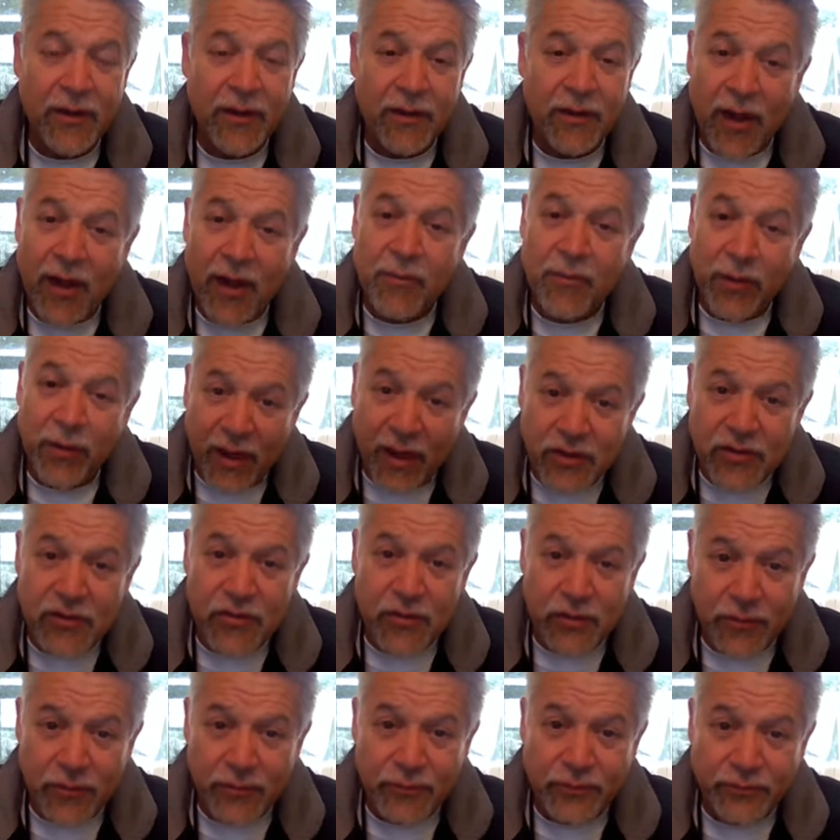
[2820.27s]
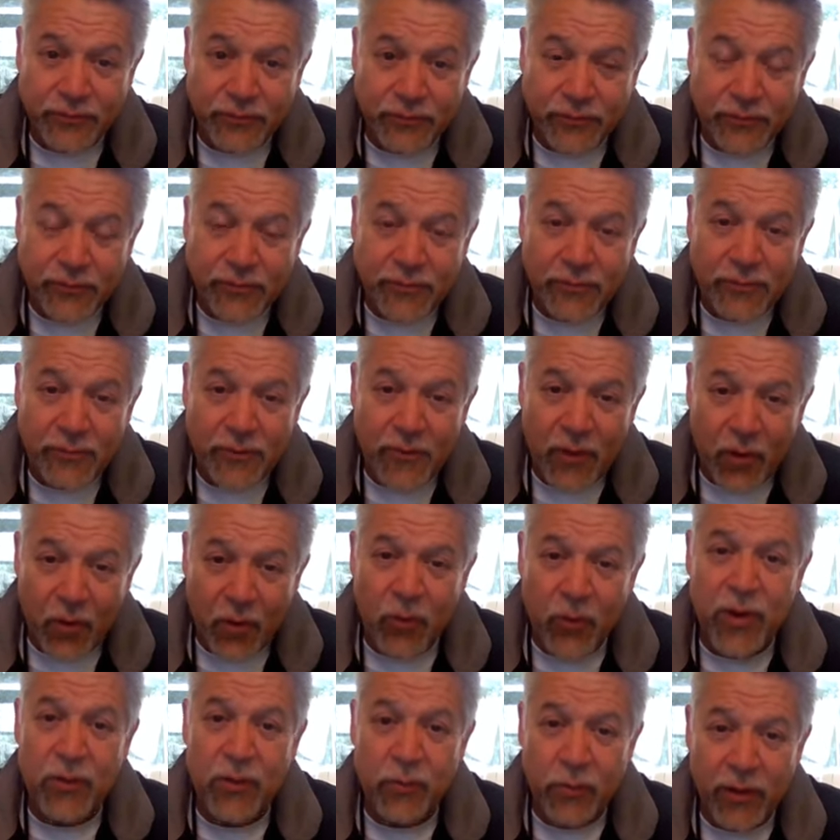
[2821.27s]
God bless you.
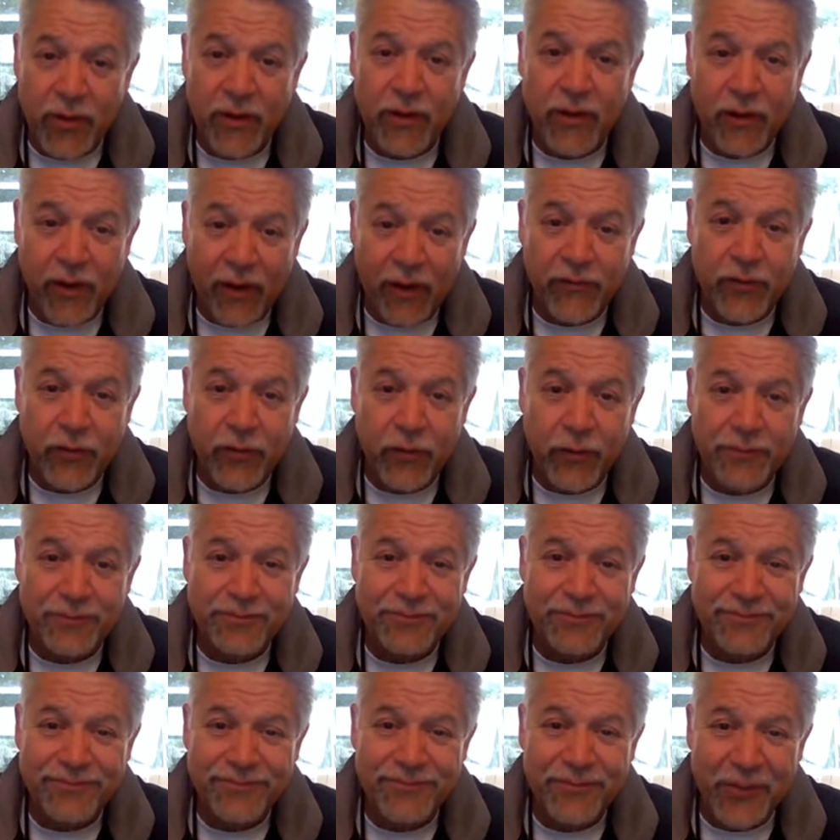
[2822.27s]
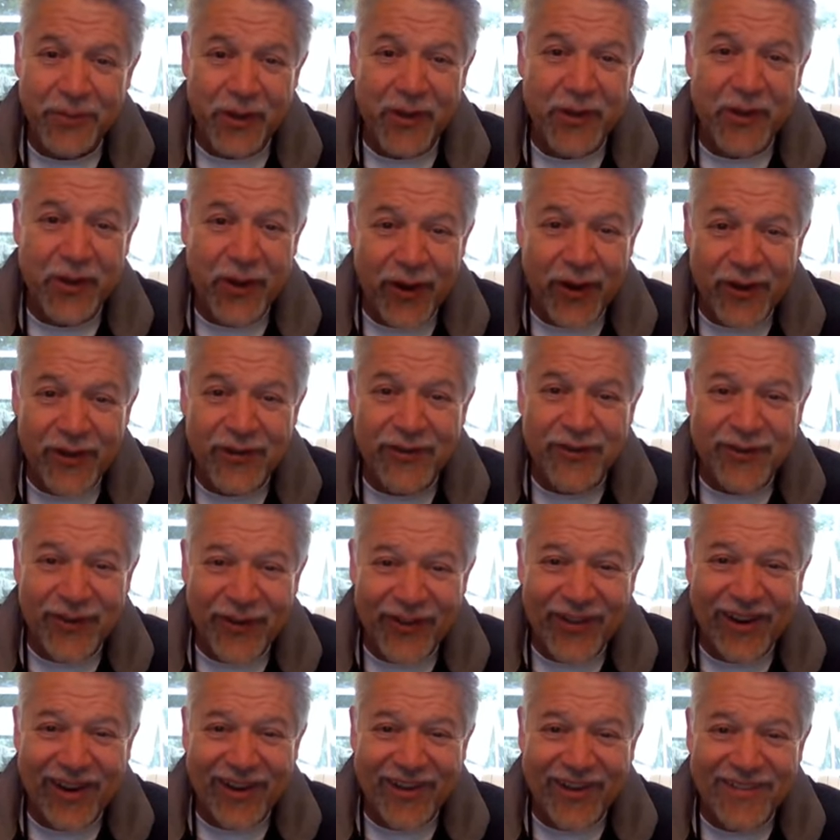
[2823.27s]
We really love you. Billy, are you
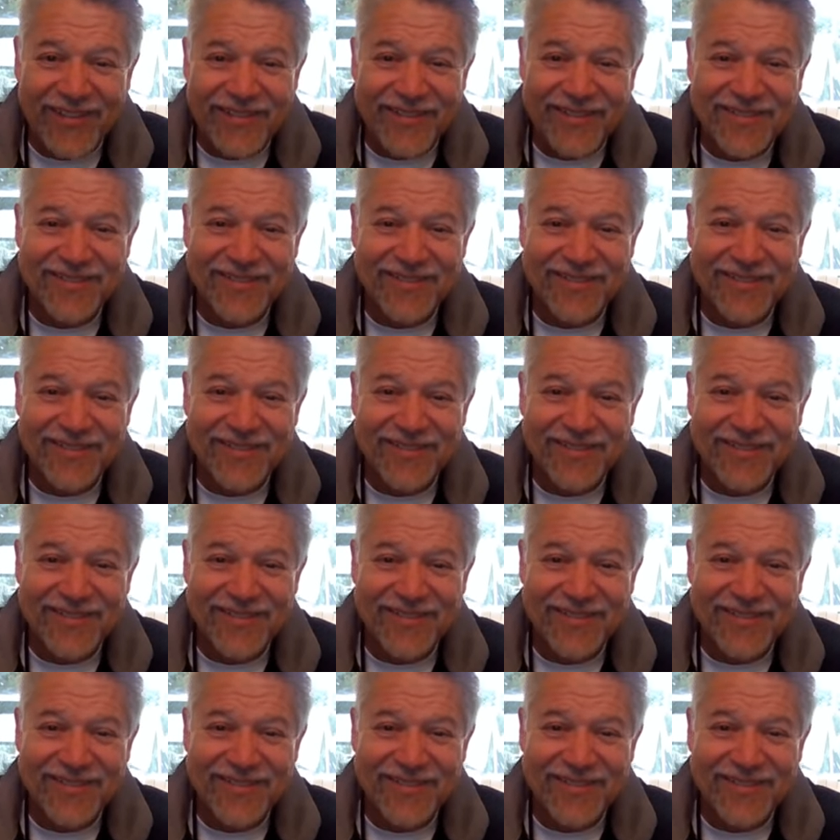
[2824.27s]
still there?